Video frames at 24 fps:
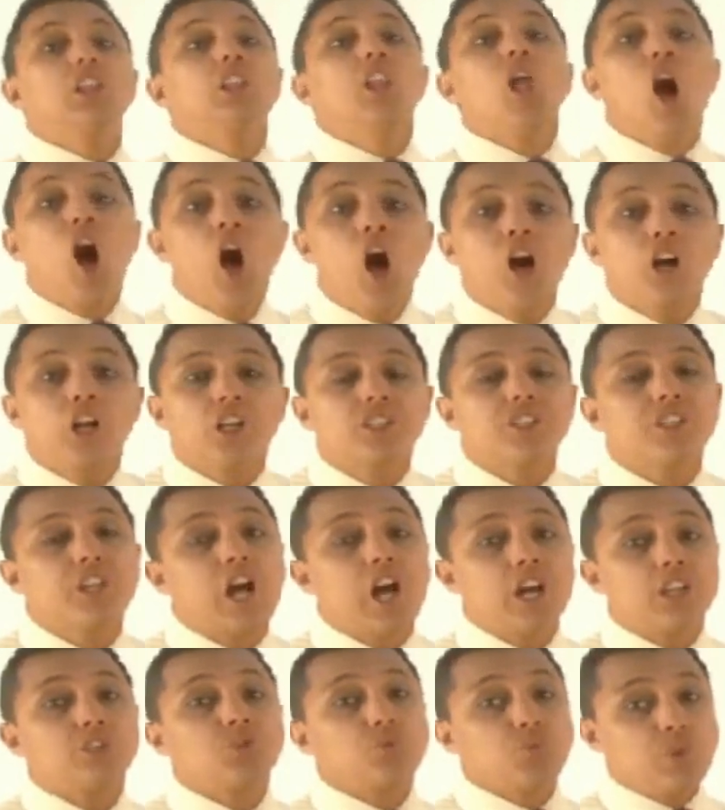not
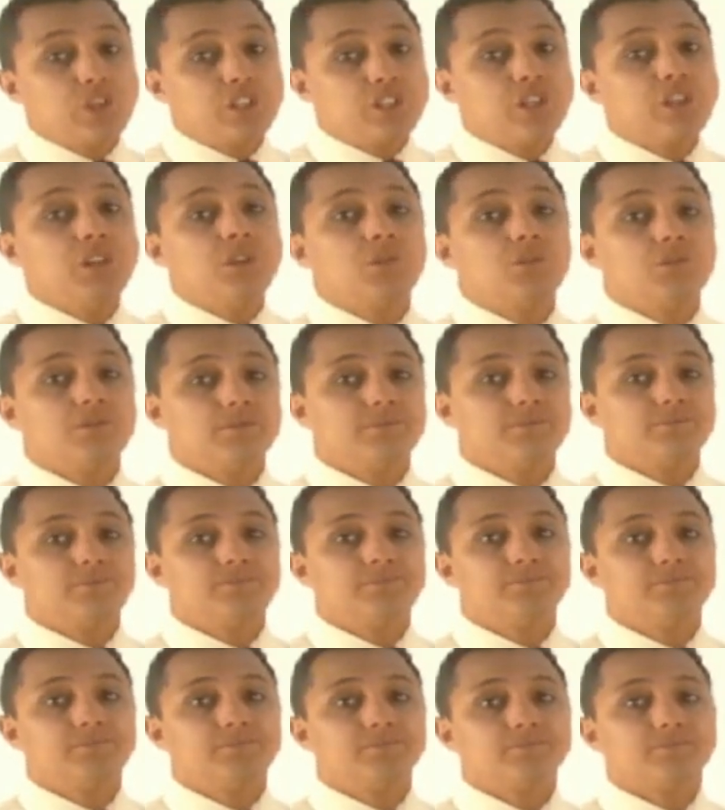lungs as we do.
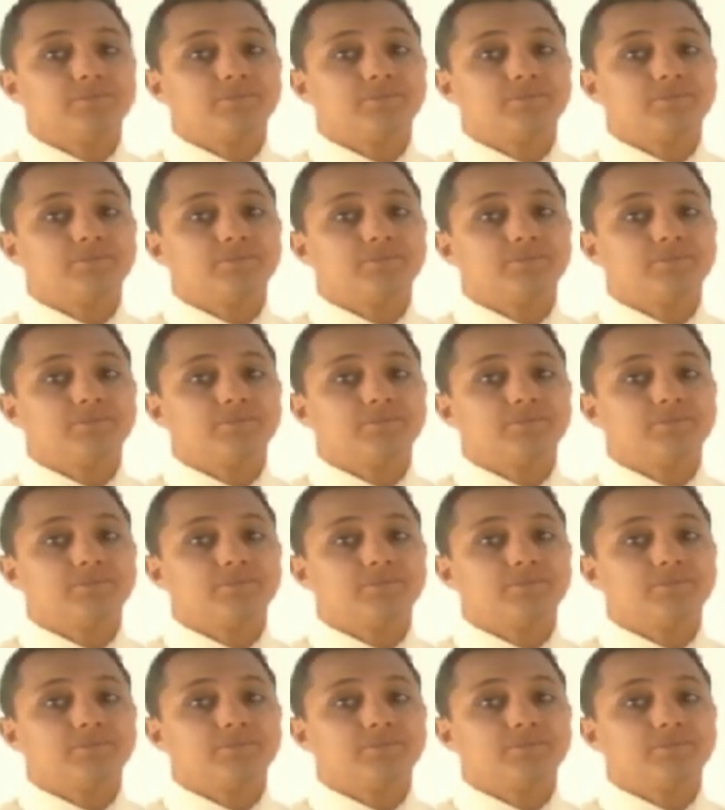